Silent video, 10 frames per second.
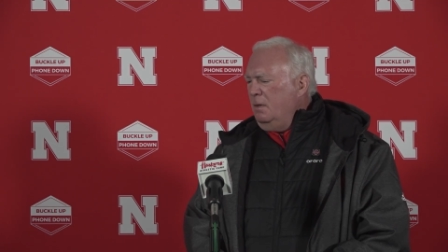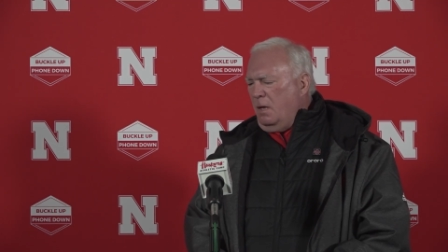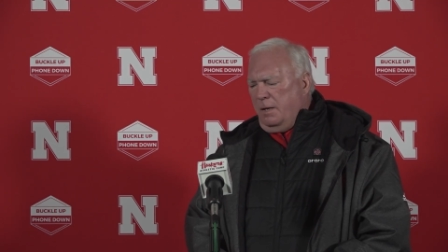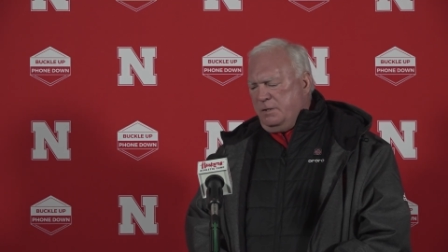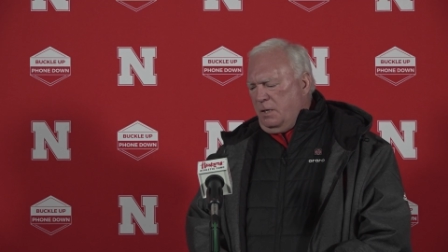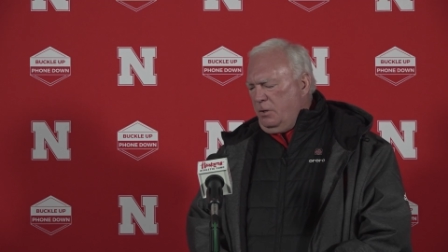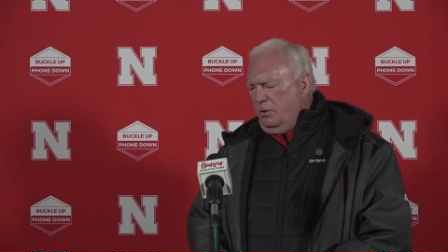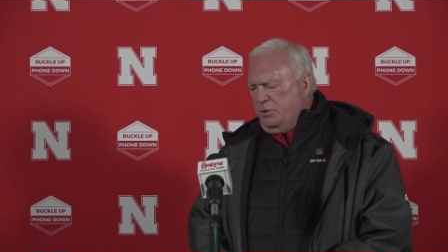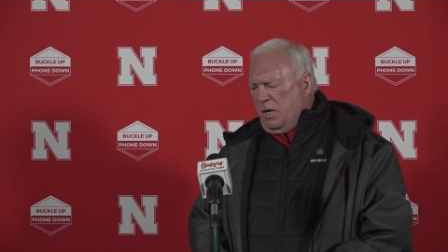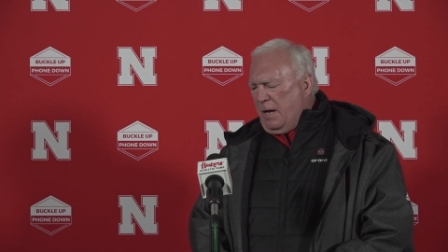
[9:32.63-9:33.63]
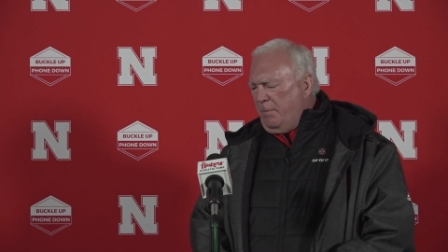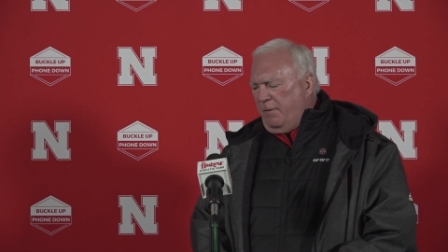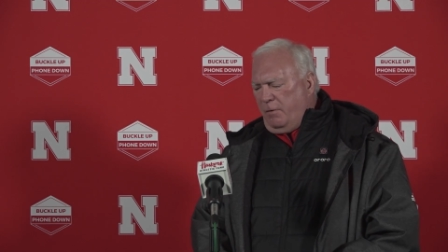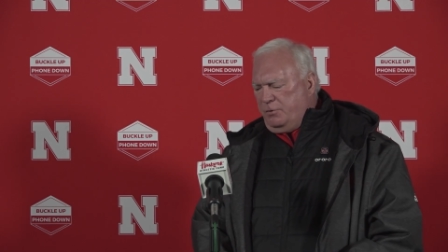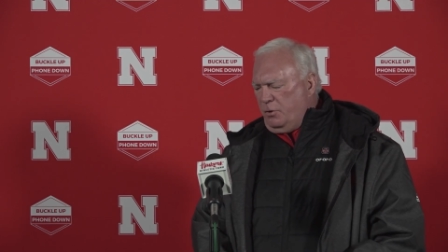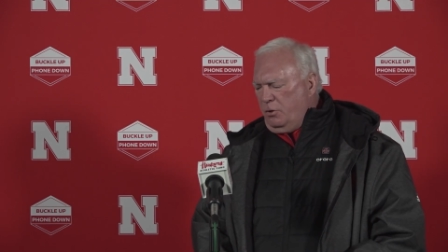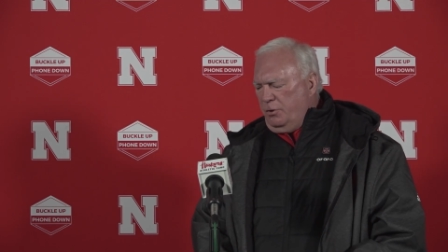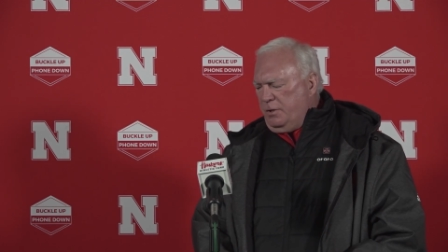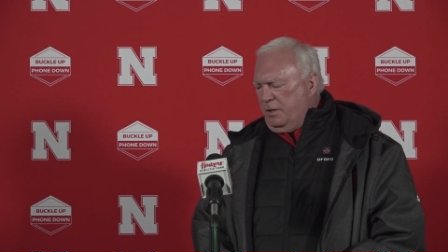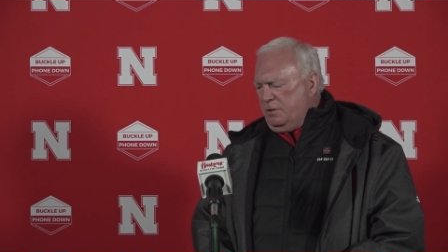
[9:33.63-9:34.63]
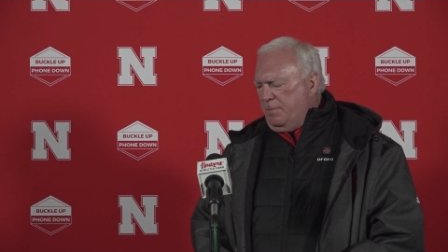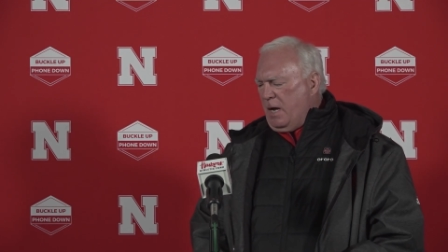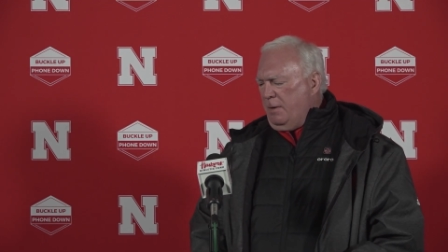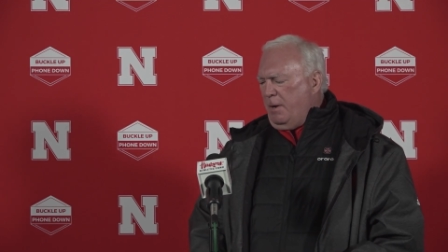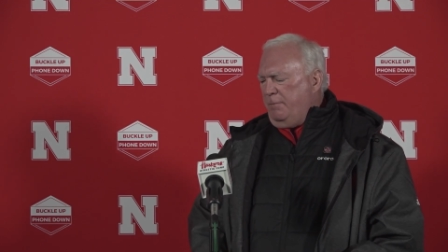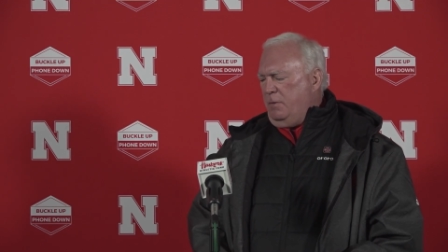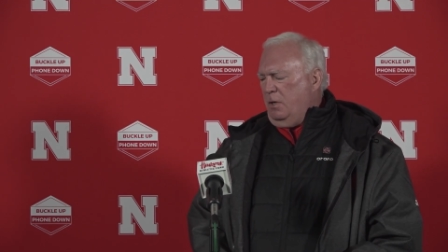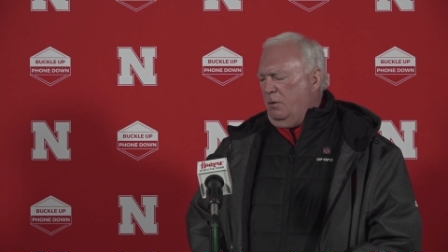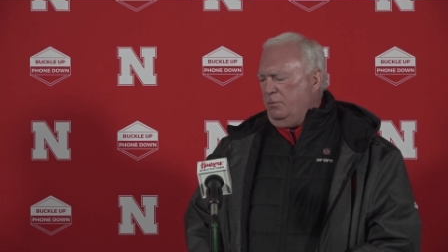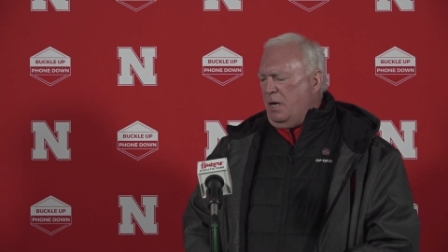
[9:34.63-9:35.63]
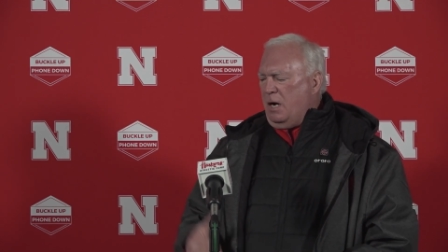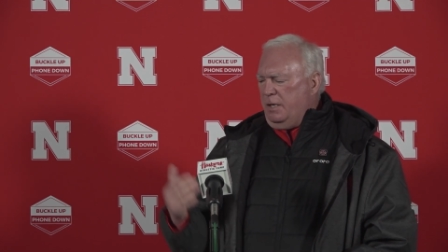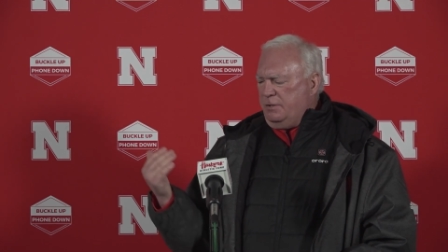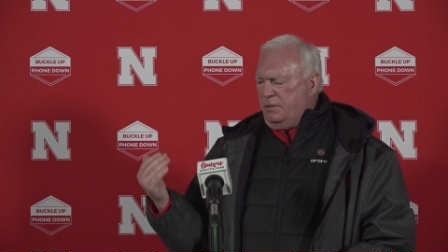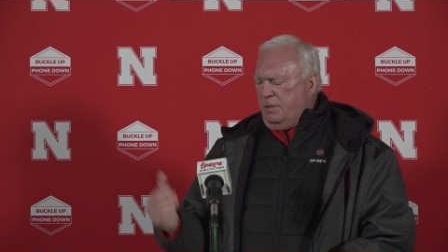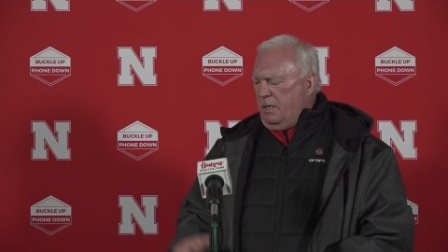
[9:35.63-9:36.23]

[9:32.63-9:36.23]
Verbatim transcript: No, he's done a good job. I've always heard good things about him. I, you know, Donnie's.